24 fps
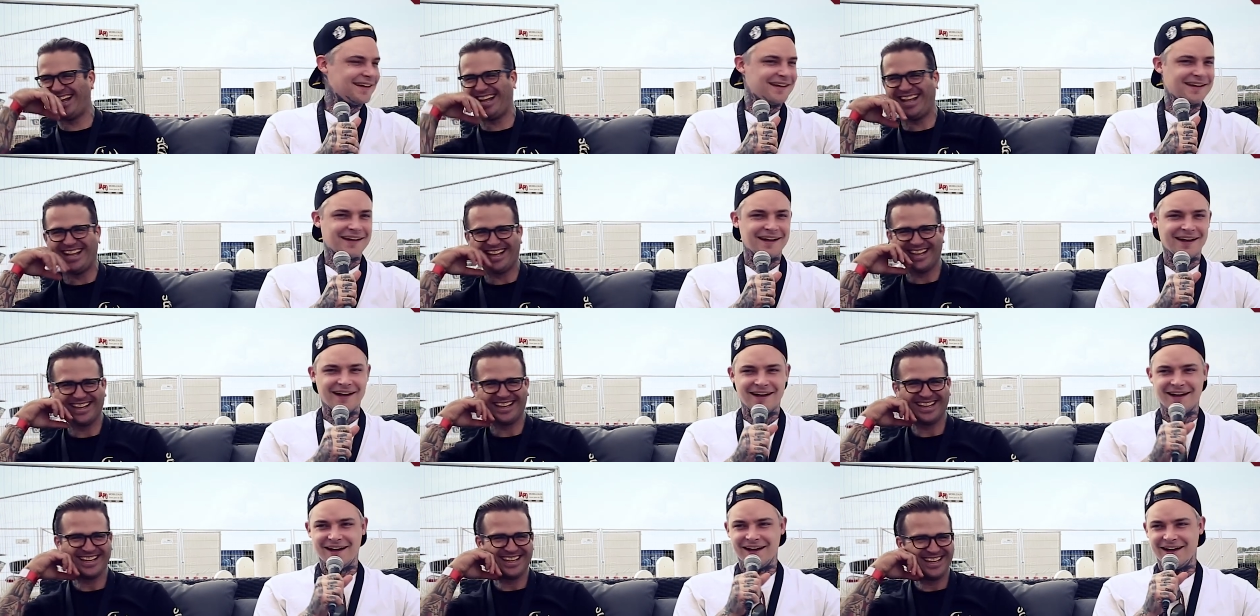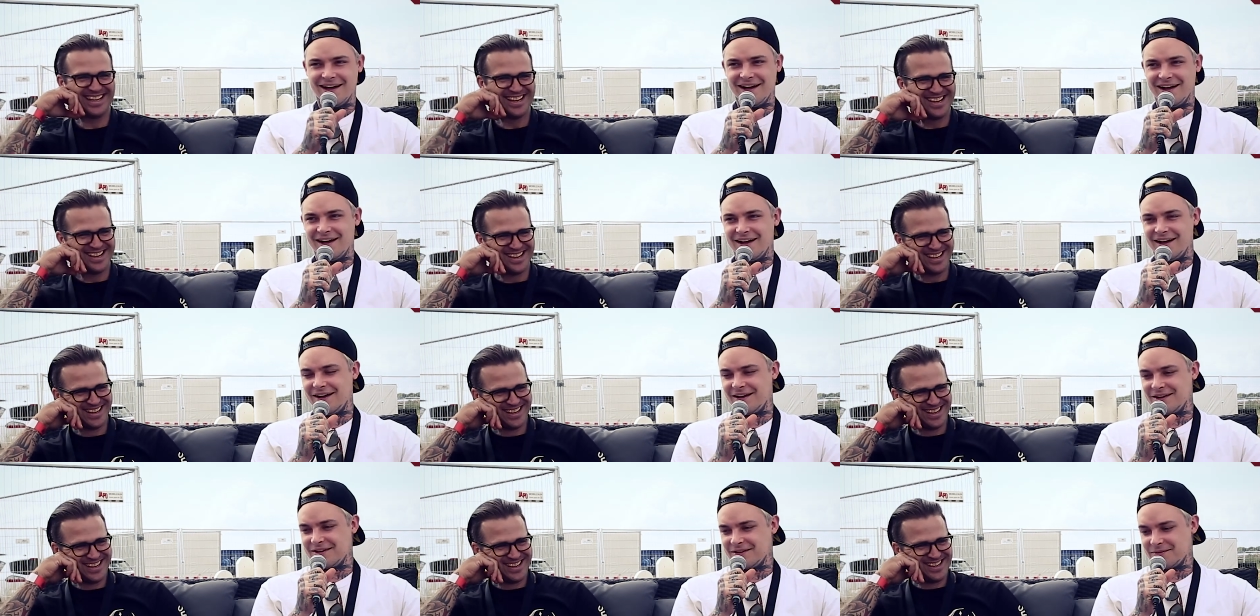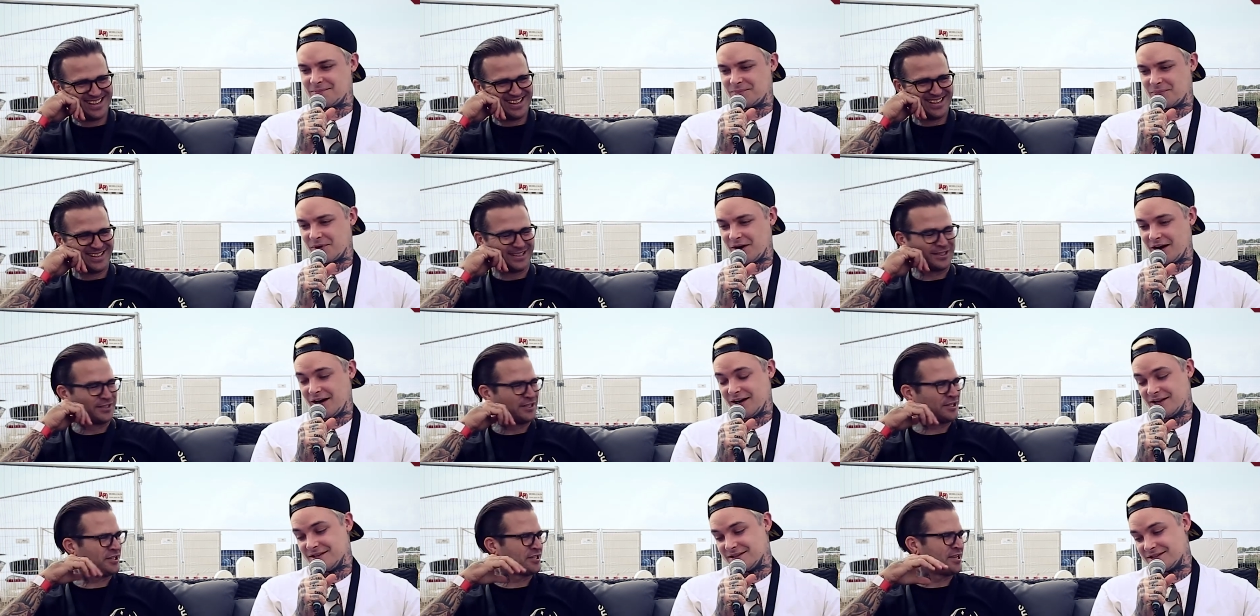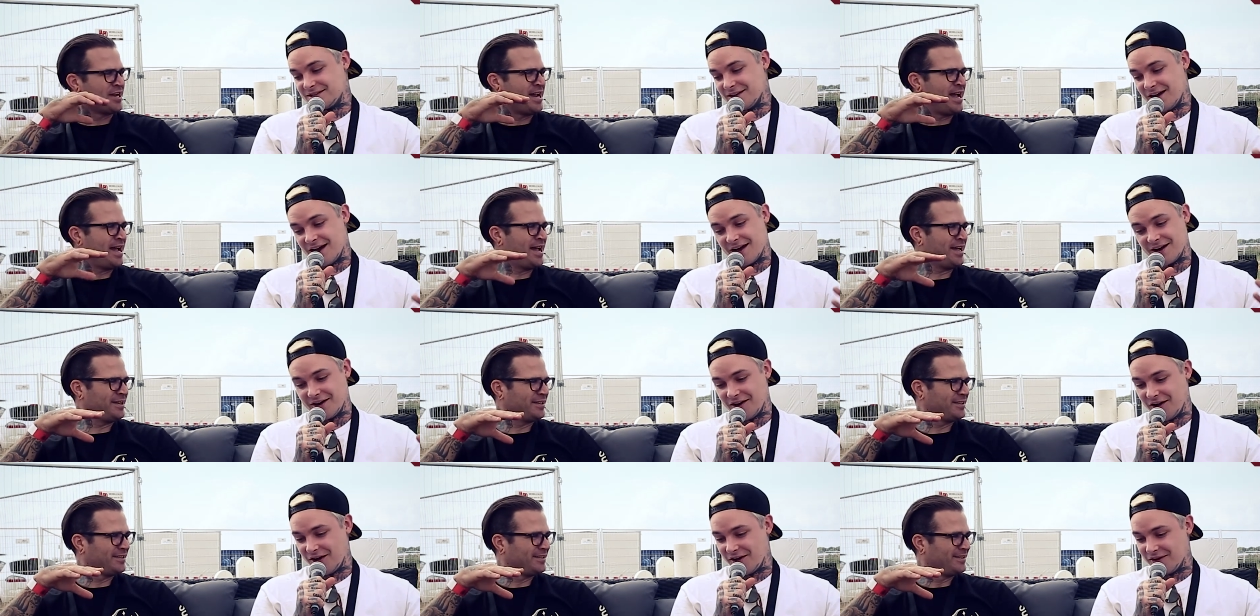Speaker 1: Uh, brands, I
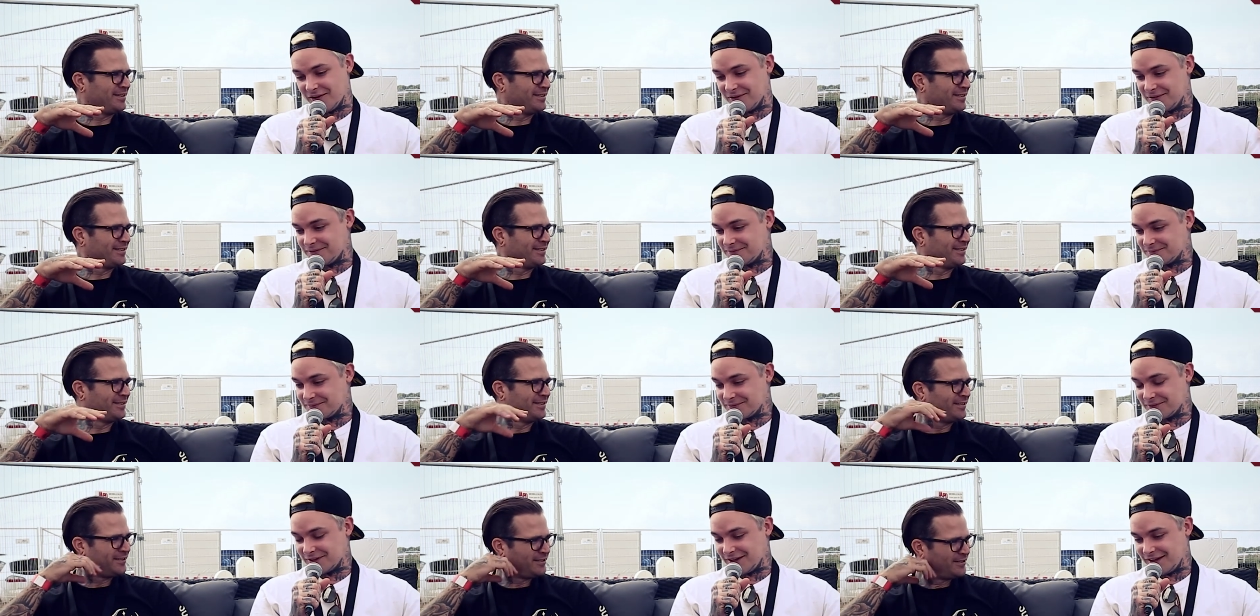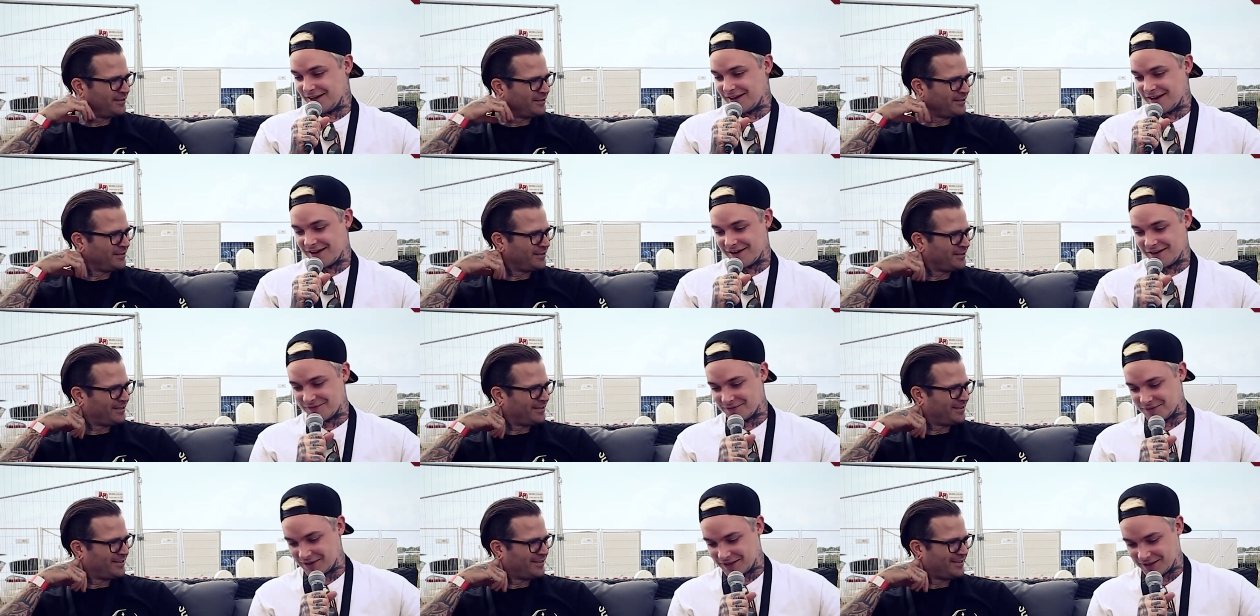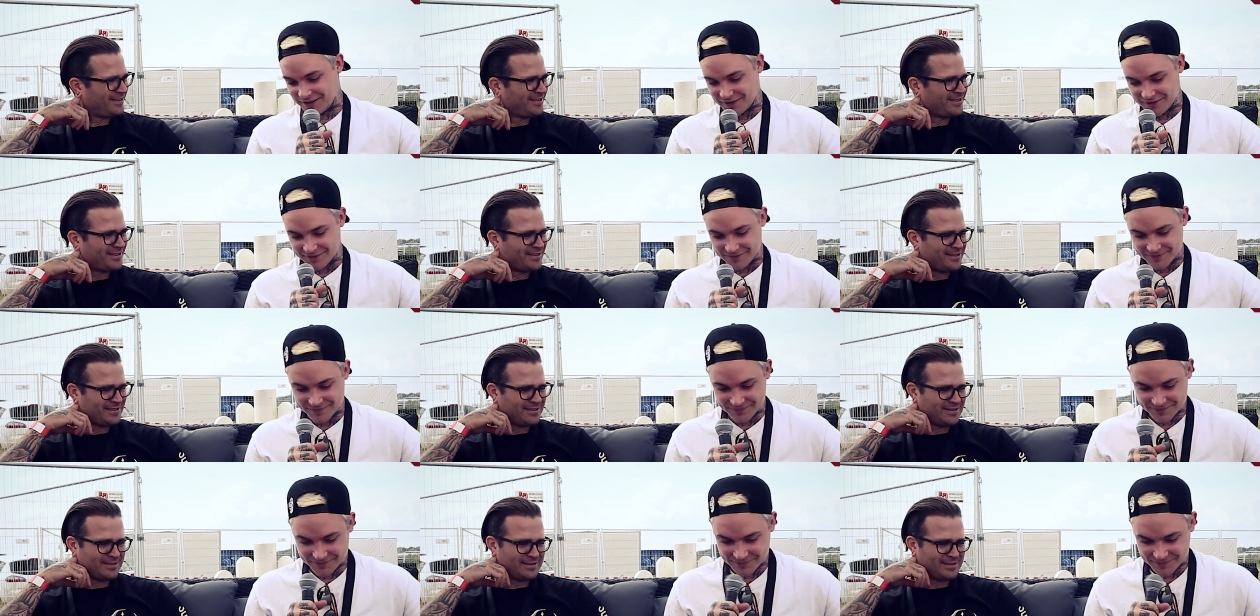don't know. Yeah, I don't really.